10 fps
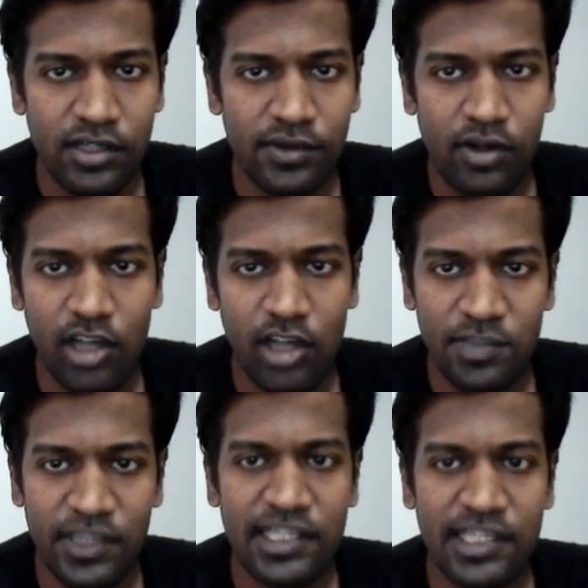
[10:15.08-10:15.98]
cost
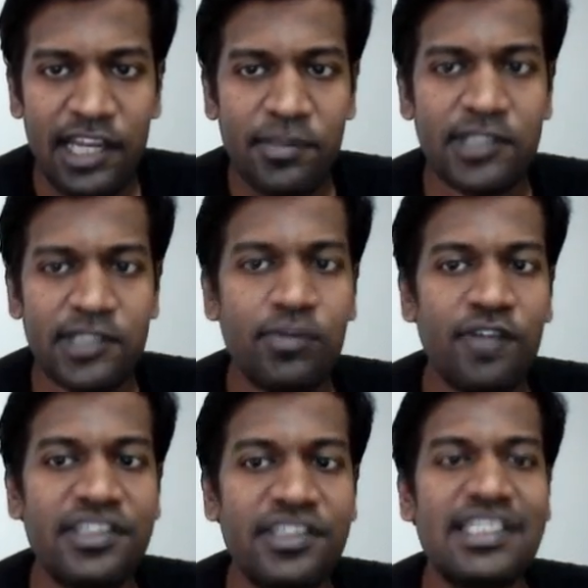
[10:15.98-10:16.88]
price, selling price and
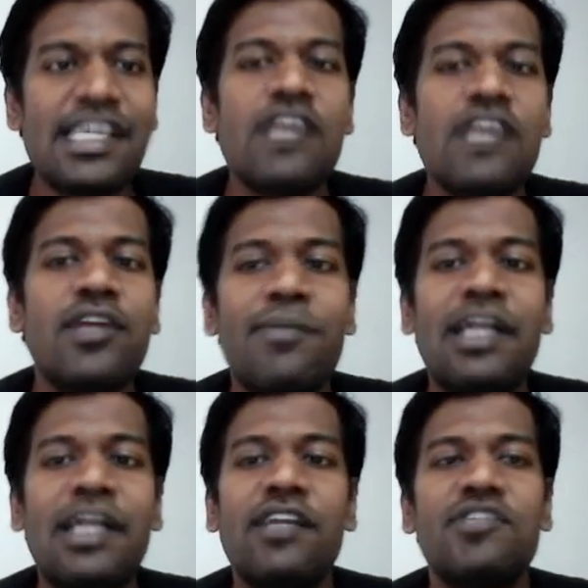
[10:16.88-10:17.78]
profit, checking your
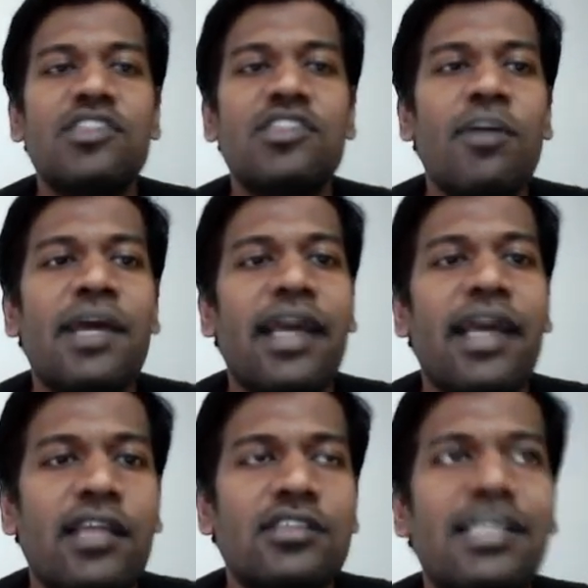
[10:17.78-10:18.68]
ability of this topic
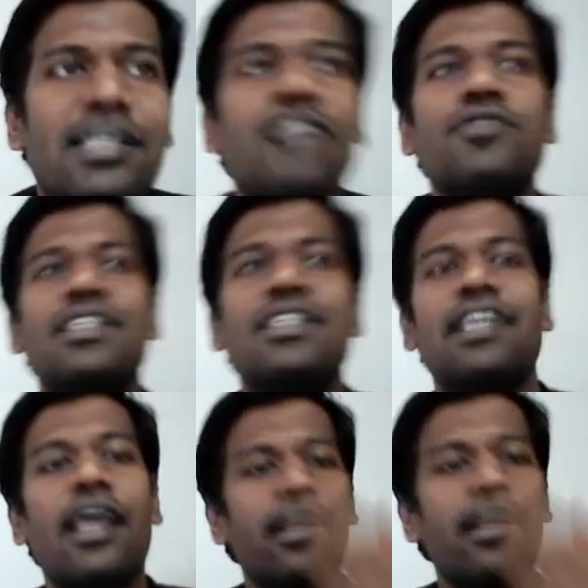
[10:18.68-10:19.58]
again, right? So we are
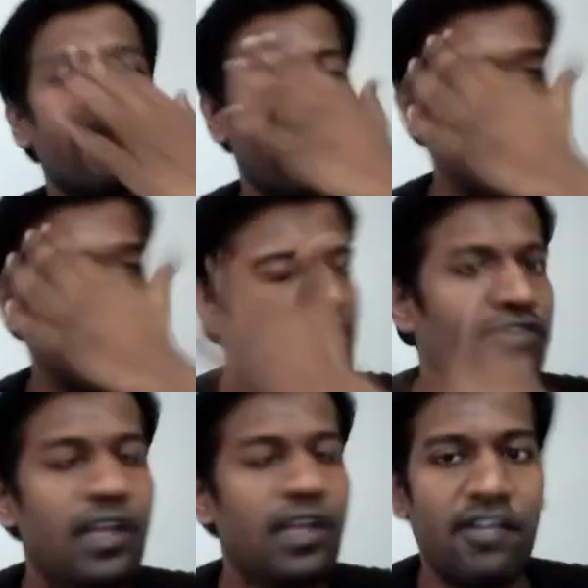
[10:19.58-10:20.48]
checking it at an
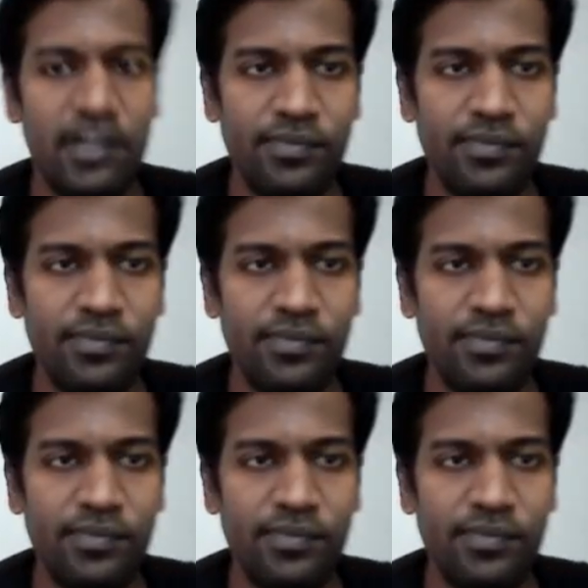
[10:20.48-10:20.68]
individual level.